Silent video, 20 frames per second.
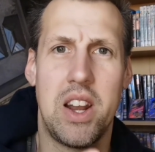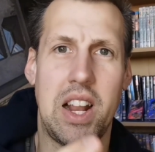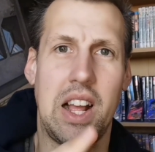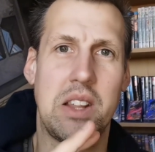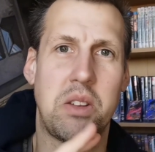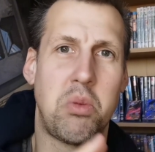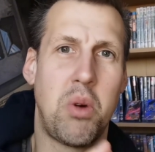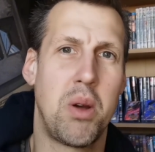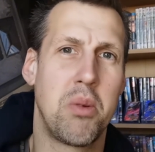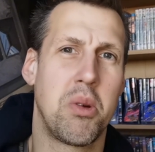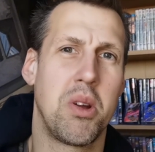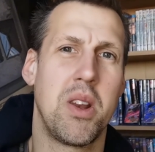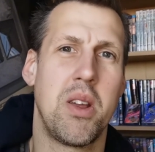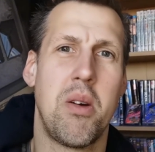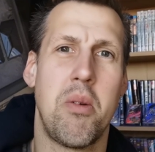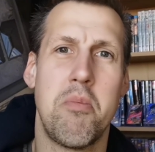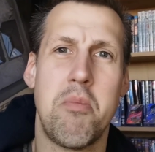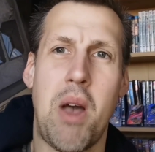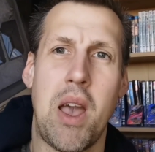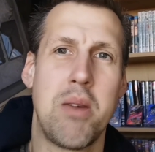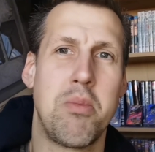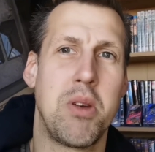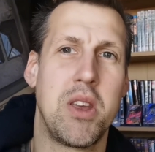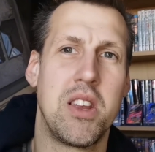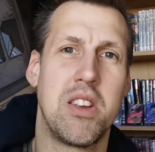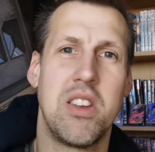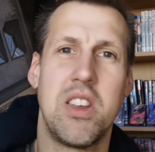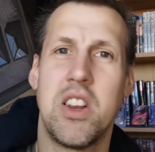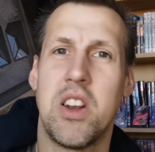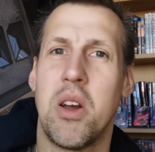that's why I'm going to
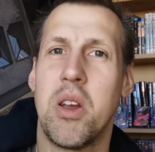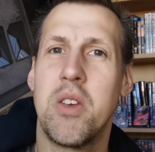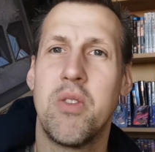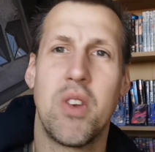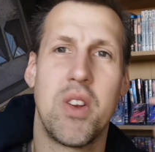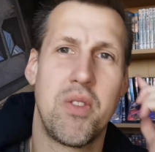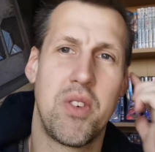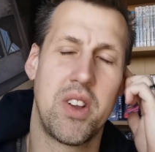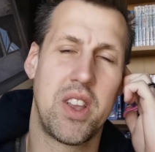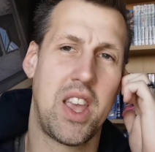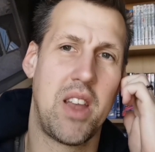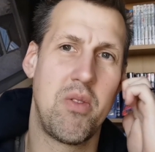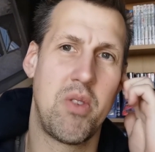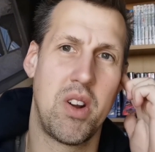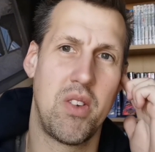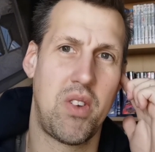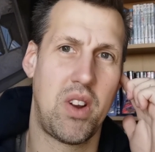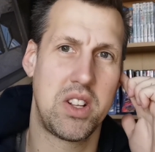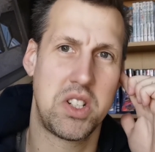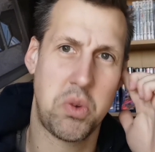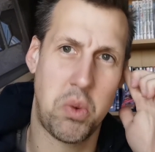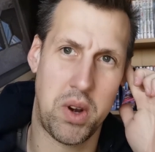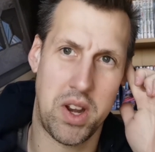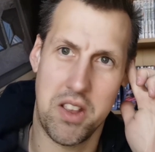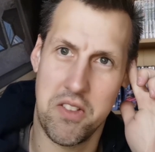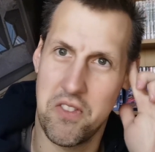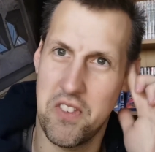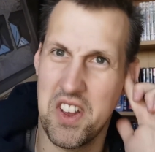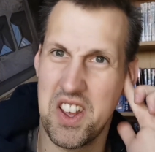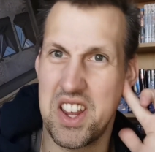maybe, even if I get rid of
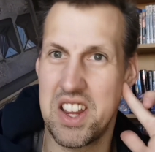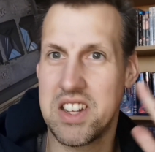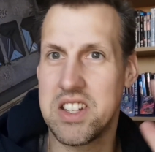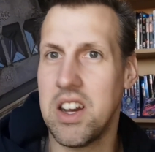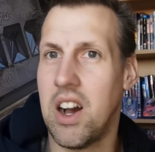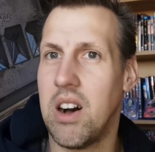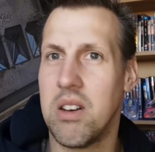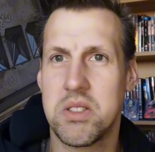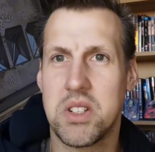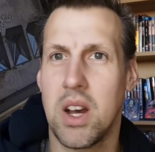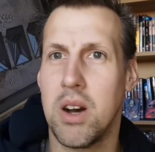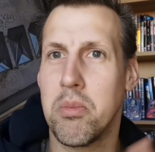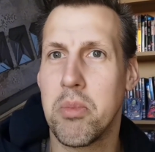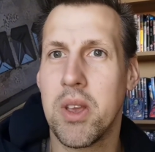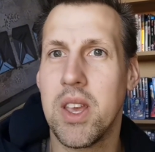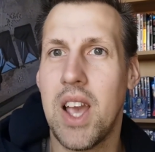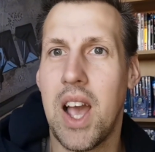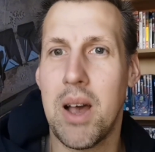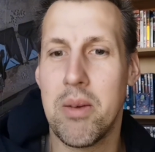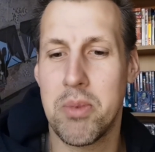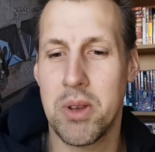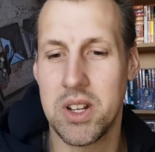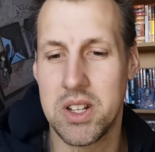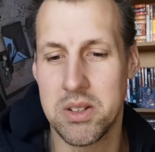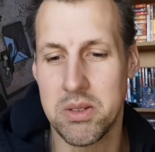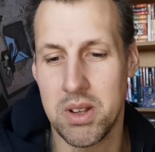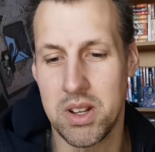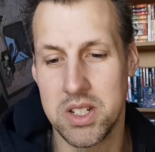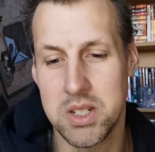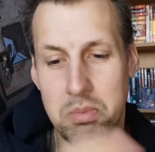20, 30 titles, I'll be happy
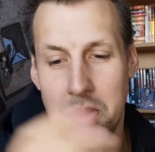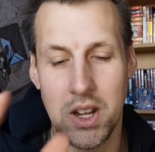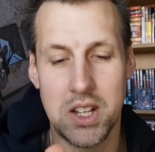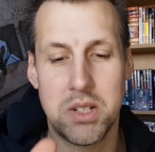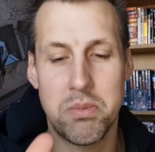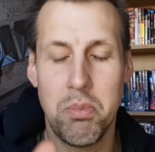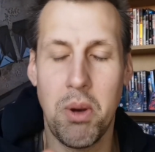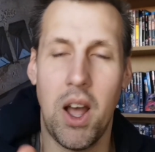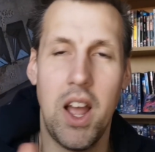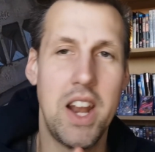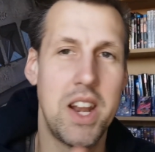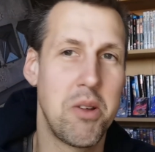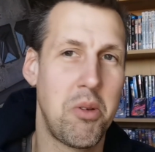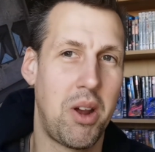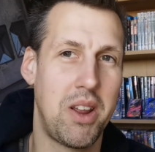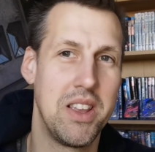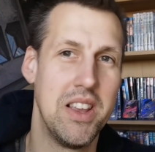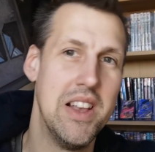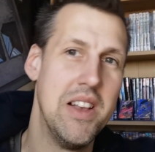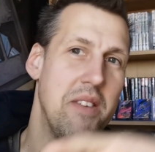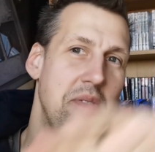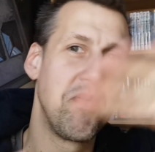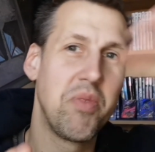to go to space. But anyway,